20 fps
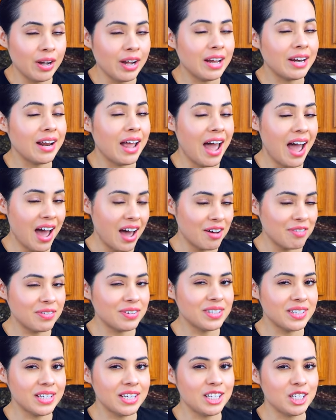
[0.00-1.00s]
and half
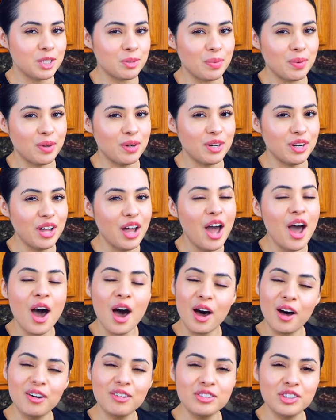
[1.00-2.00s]
a teaspoon
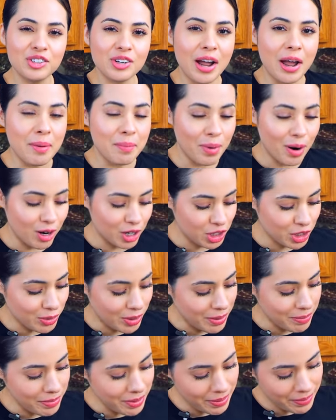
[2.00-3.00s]
of dry
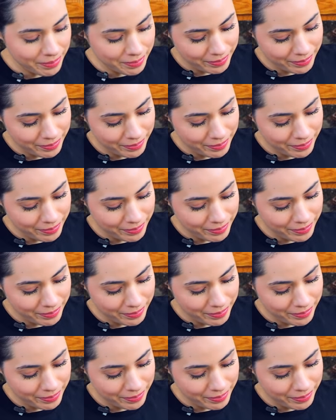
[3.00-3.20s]
marjoram.